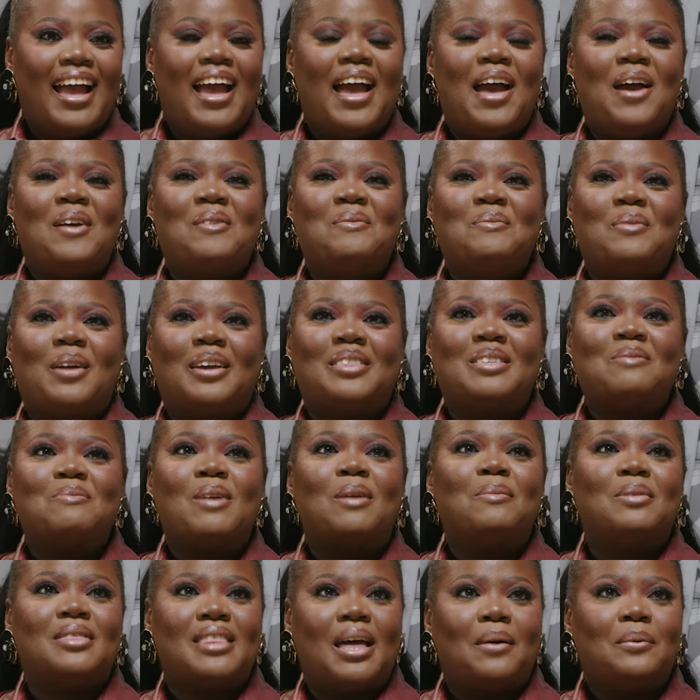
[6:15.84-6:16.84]
But I think
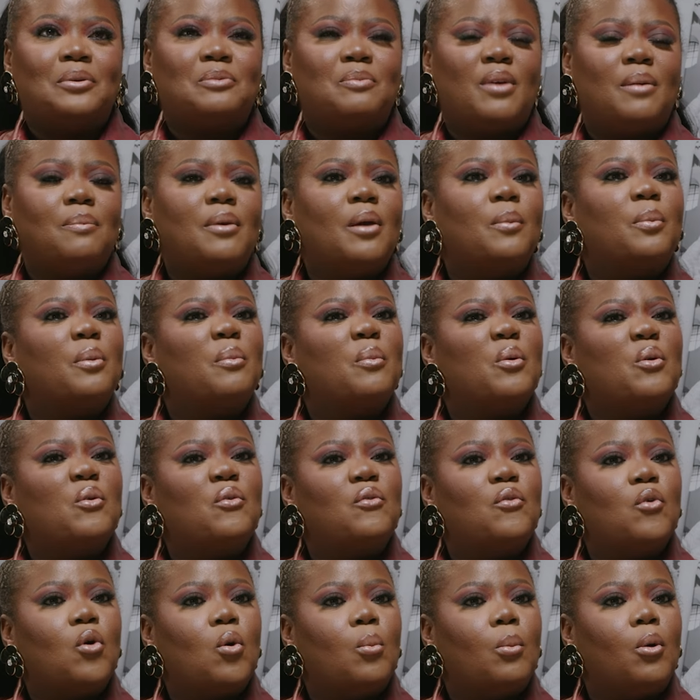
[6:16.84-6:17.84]
maybe that was maybe a bit more
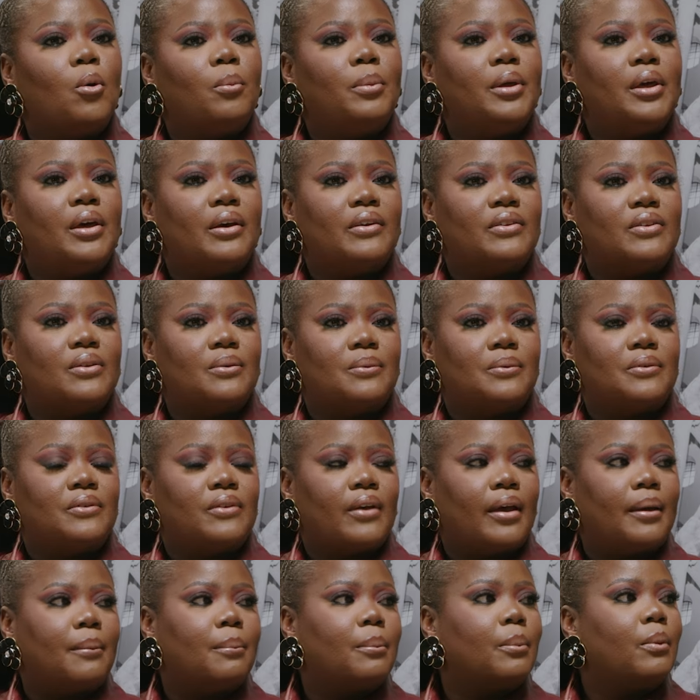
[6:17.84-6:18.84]
formal because it was
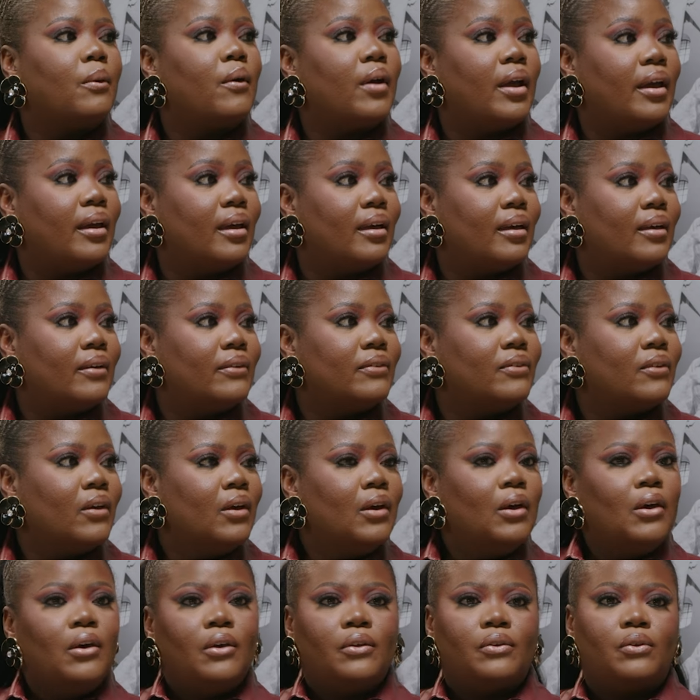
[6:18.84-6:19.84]
like prayers.
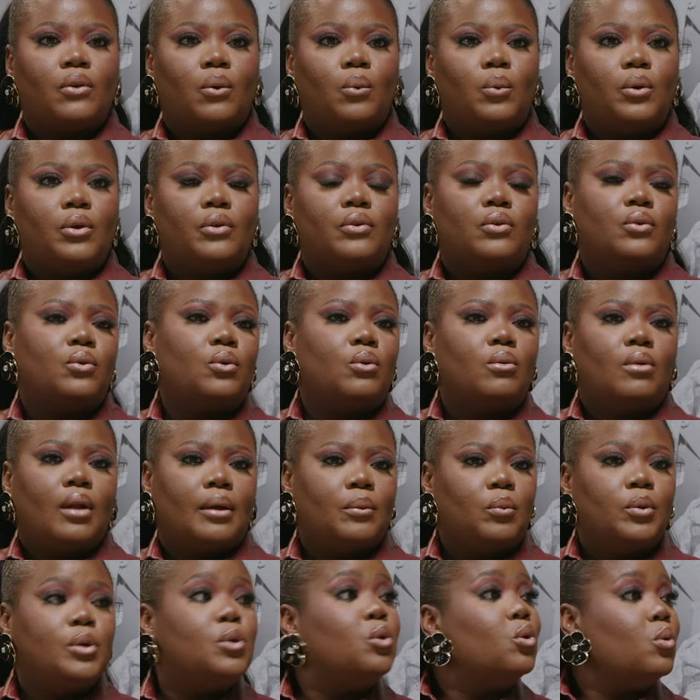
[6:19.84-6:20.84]
So we used to
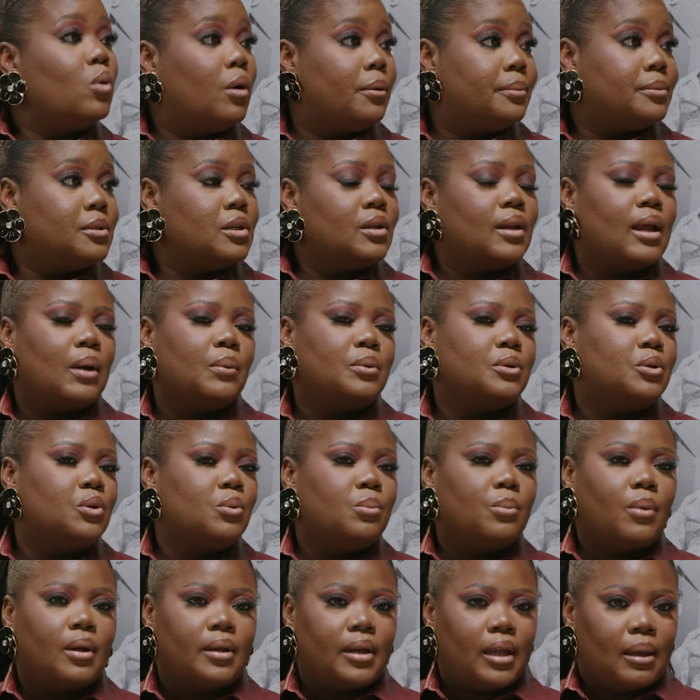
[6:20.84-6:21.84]
do, up till now, we do
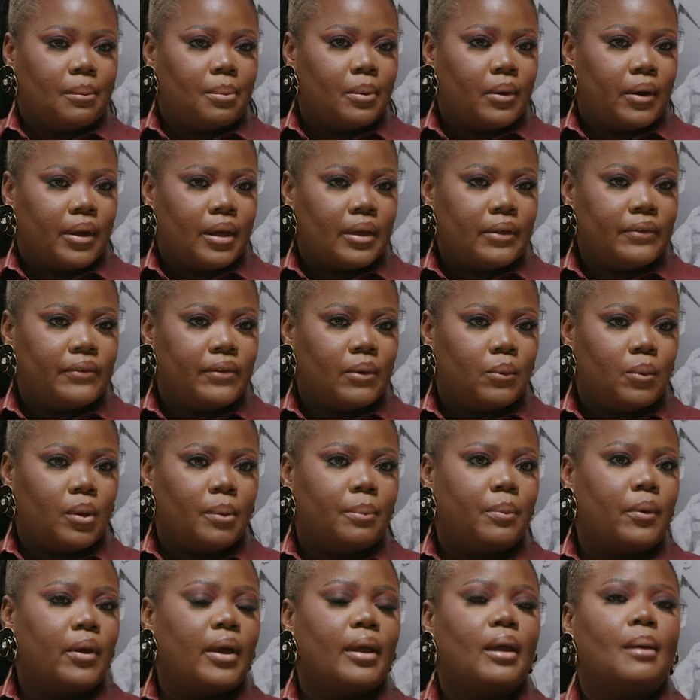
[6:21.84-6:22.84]
Monday prayers, and
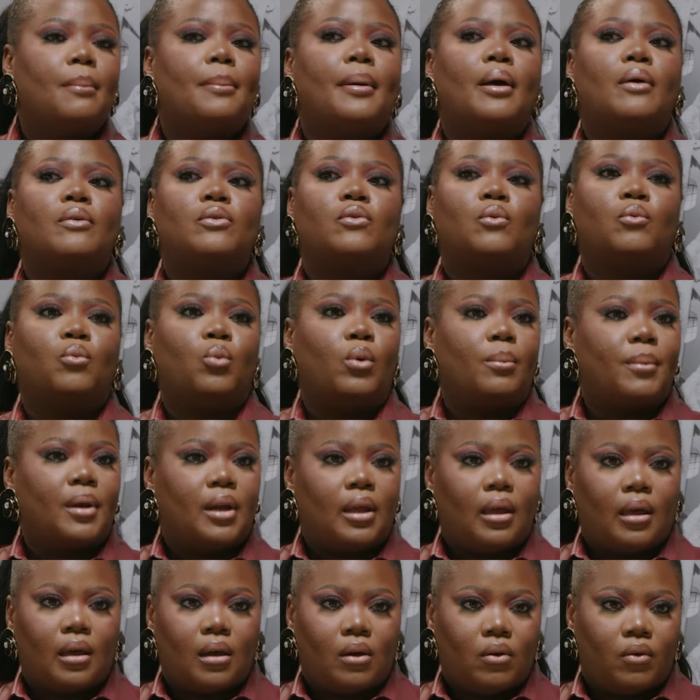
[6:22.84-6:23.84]
we're praying about sort of women
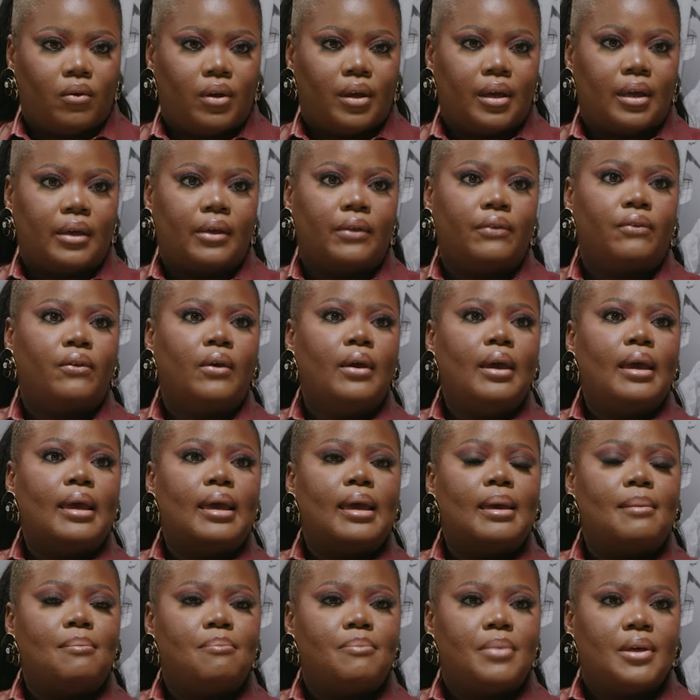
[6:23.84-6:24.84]
in careers,
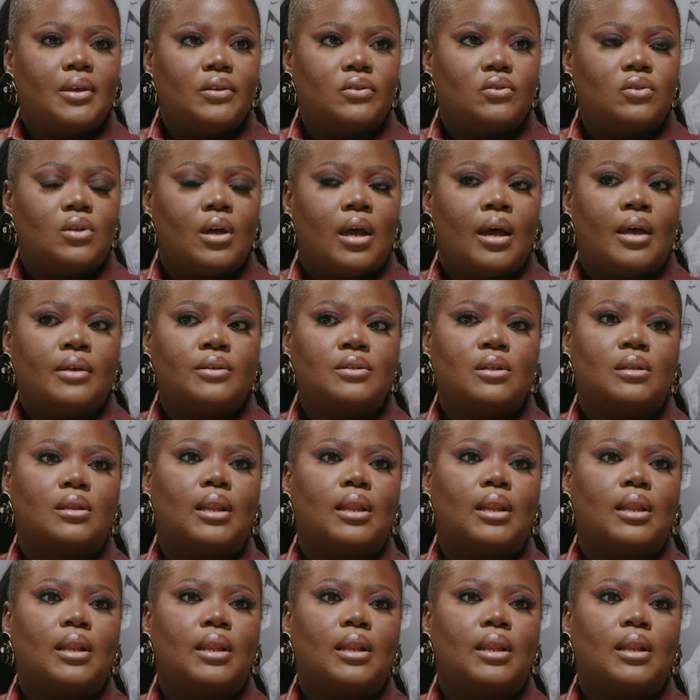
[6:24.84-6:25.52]
in business.